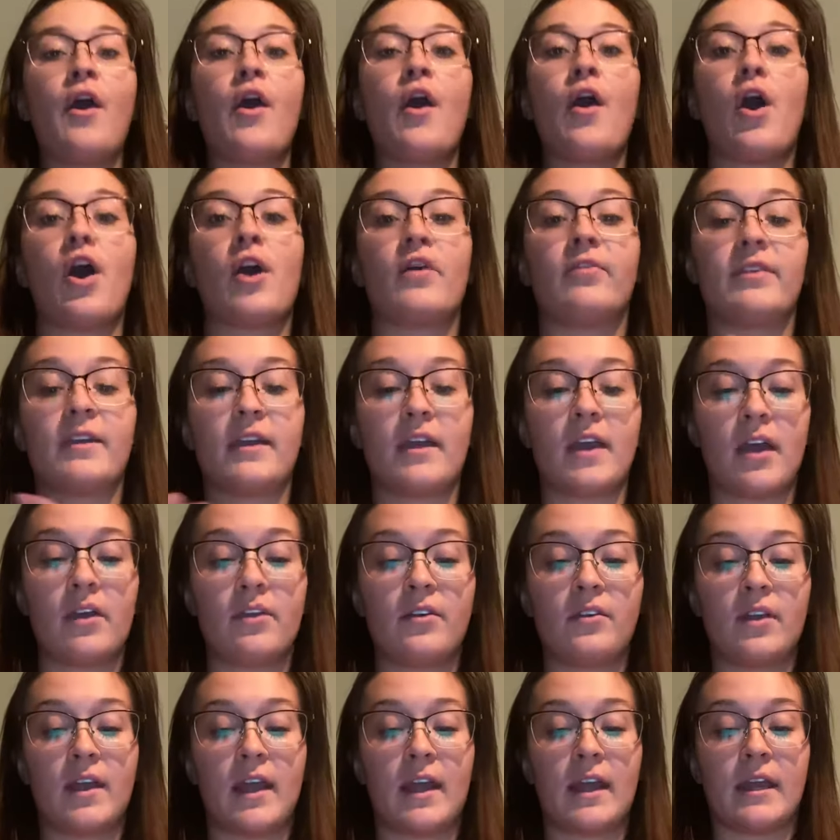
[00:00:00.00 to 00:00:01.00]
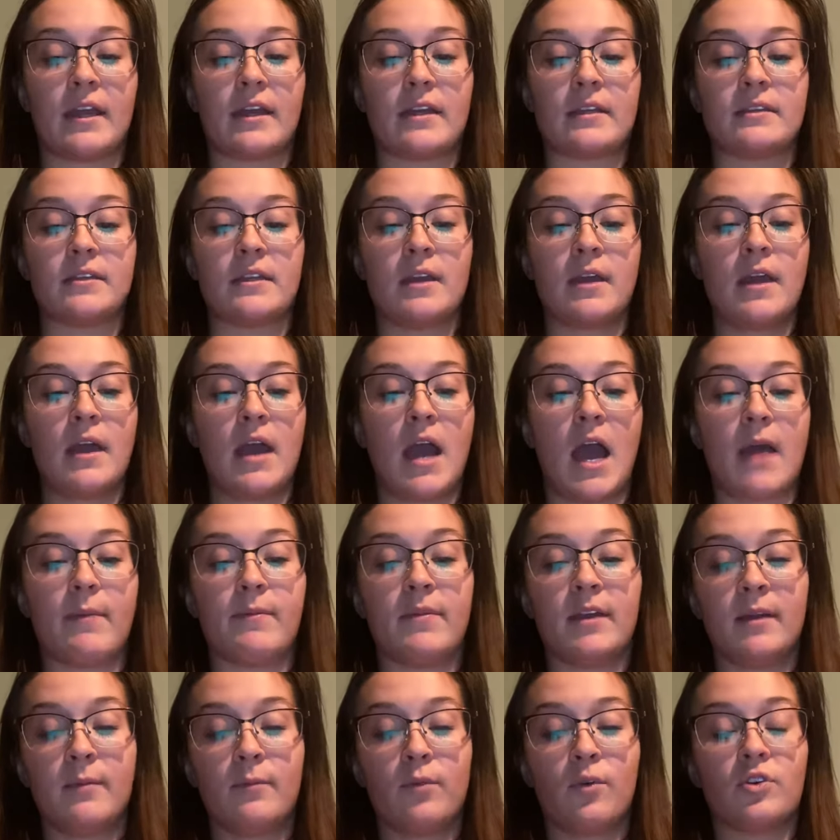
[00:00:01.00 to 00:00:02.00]
On the other hand, a
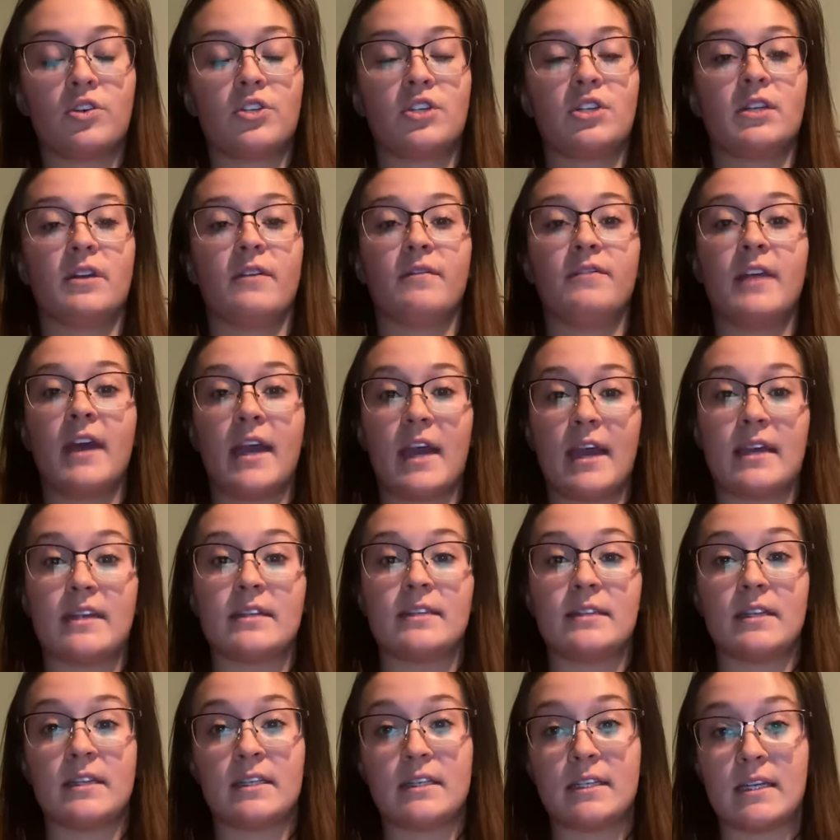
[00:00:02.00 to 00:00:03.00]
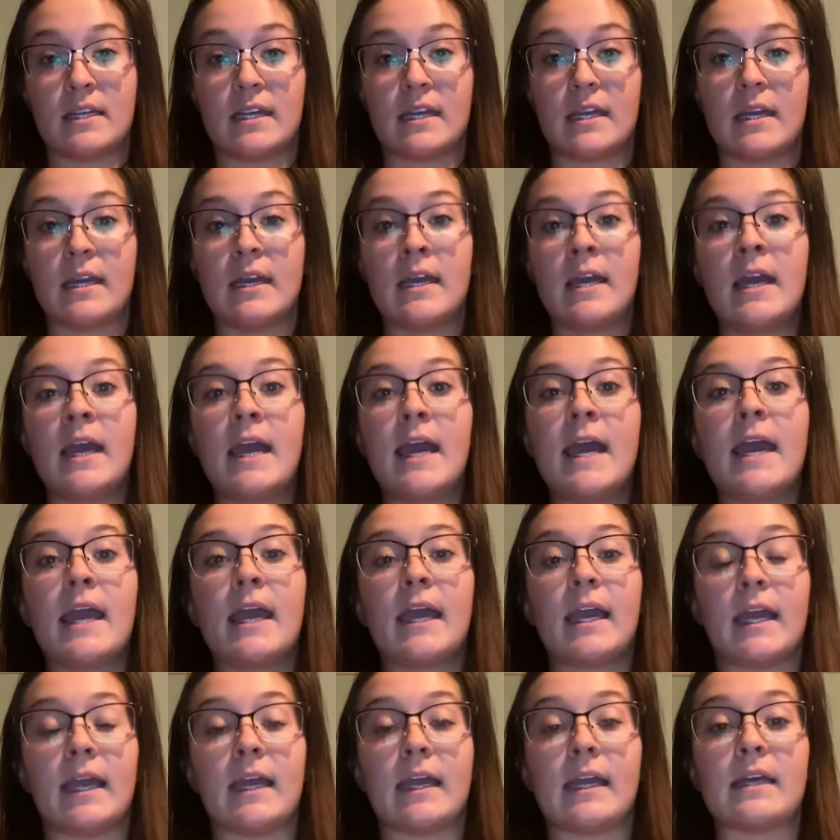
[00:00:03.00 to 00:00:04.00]
big portion of the ACT
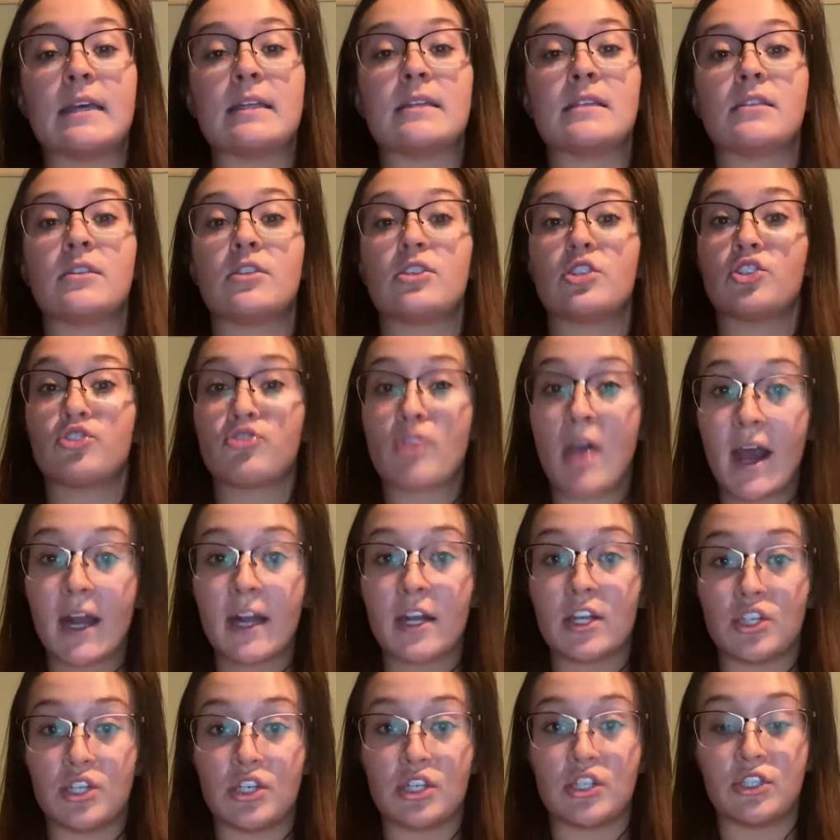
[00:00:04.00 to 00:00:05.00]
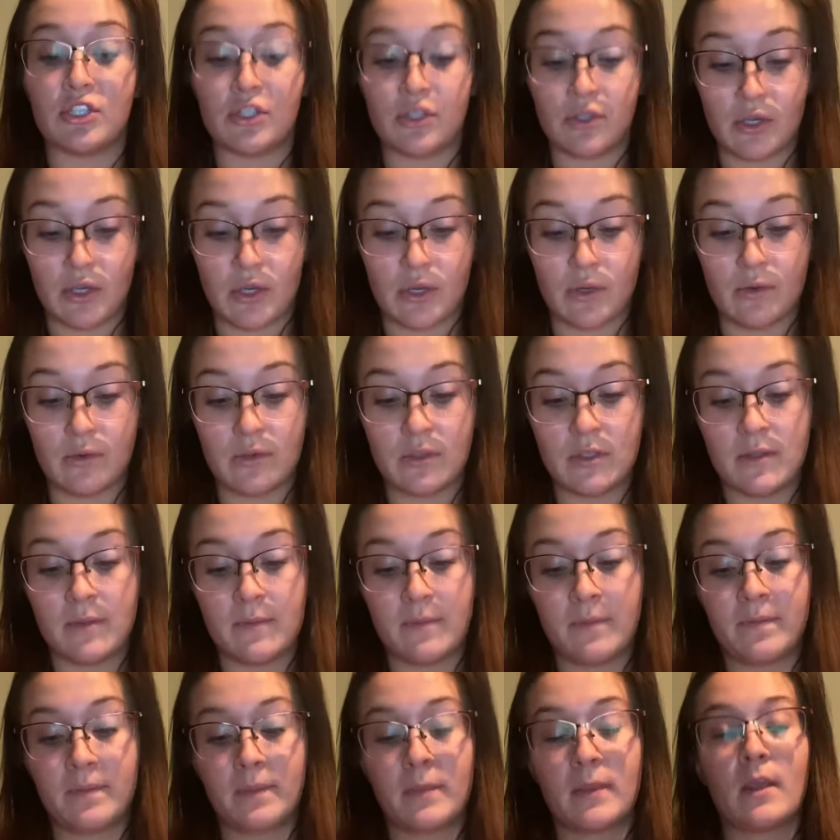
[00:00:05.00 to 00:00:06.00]
is the strategies you use.
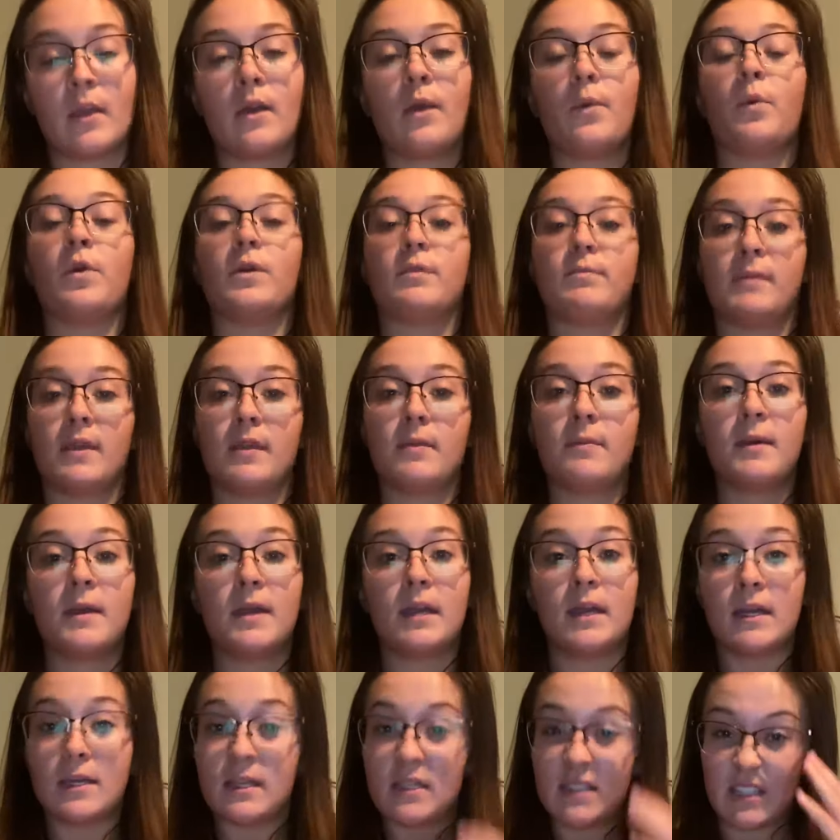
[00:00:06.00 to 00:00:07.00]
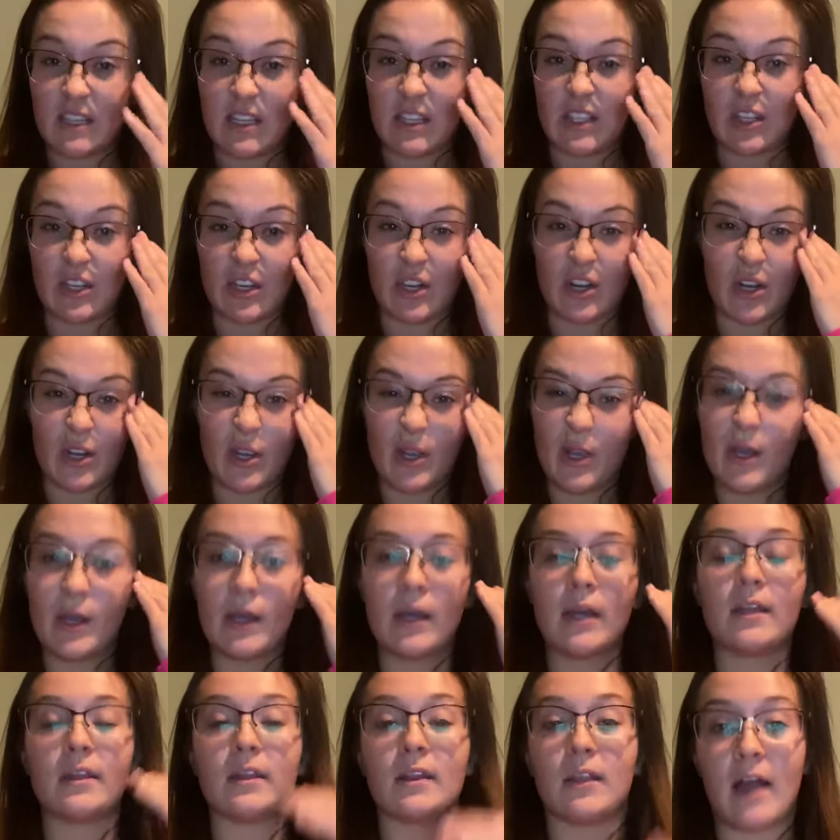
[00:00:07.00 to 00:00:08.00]
With me being a senior,
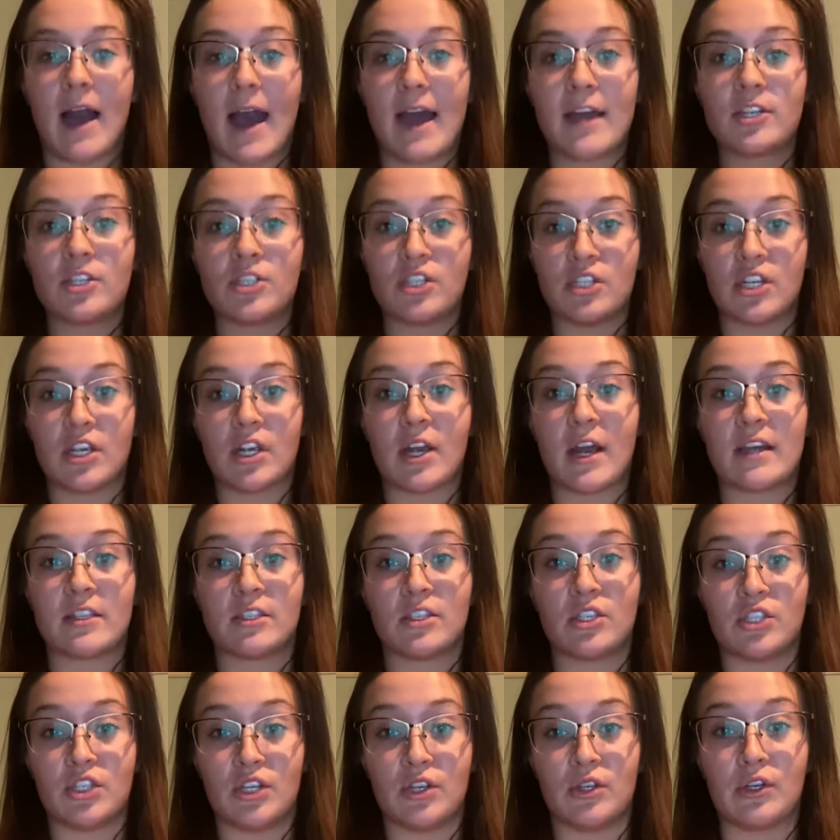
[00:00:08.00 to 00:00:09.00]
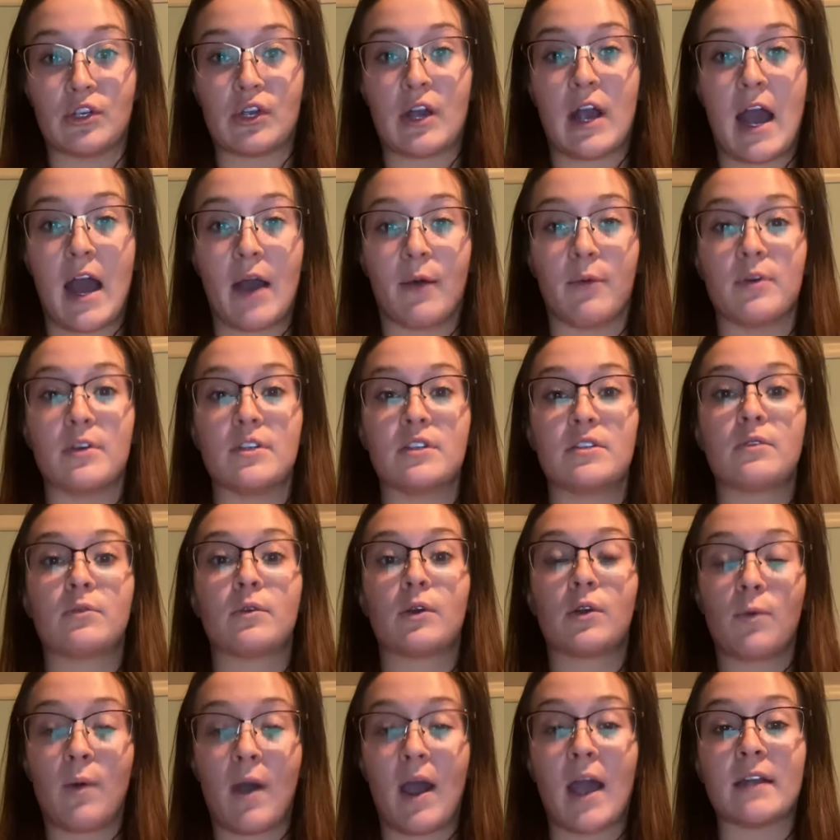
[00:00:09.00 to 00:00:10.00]
last year as a junior, I was
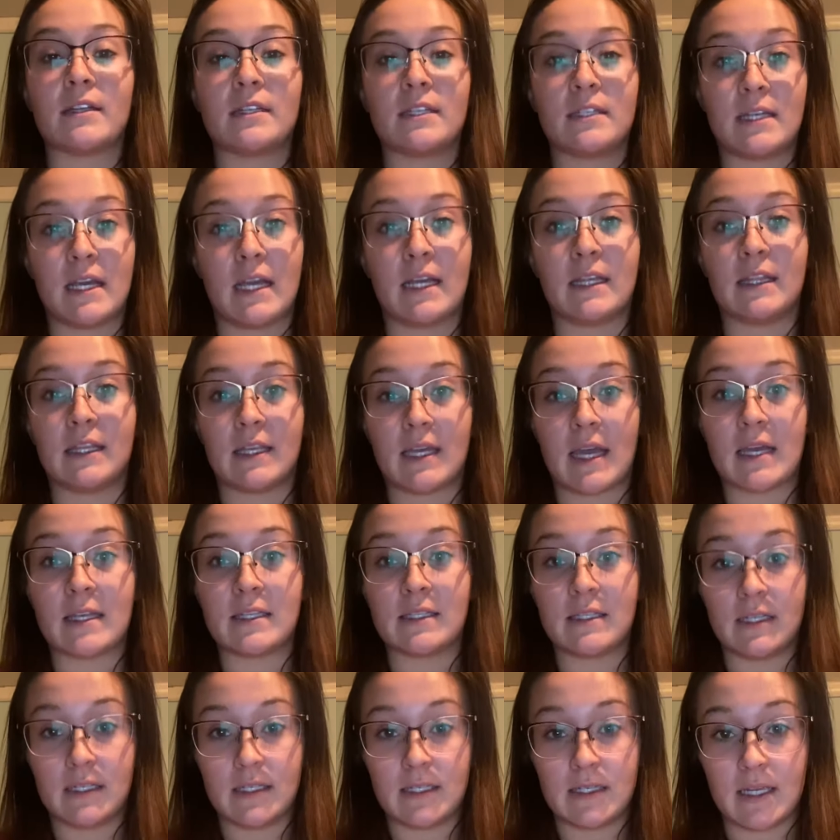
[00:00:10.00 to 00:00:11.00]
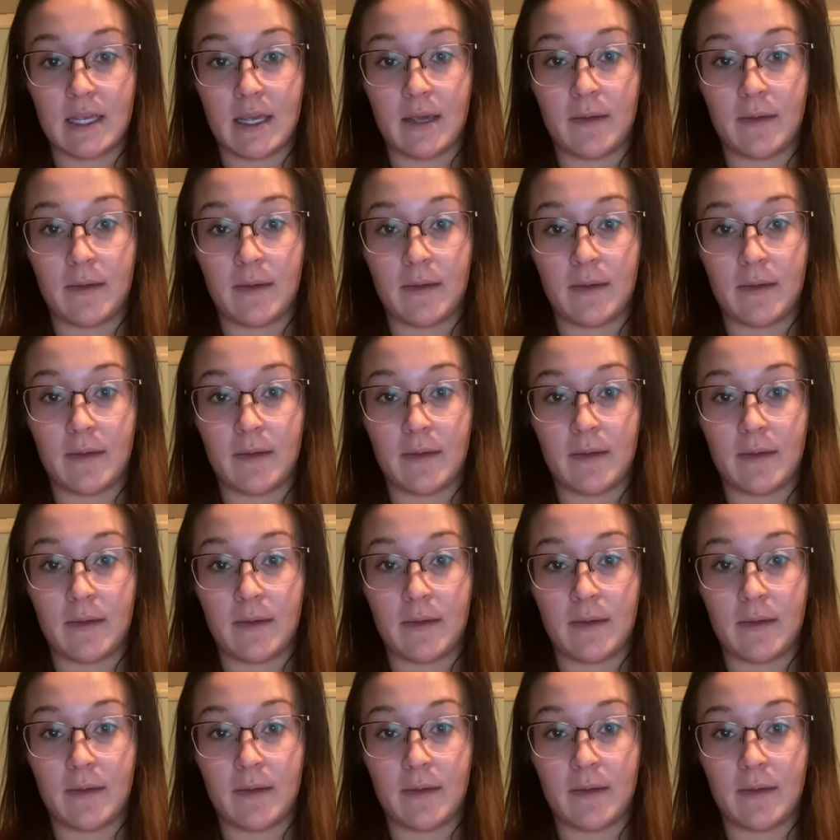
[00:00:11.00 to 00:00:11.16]
required to take the ACT.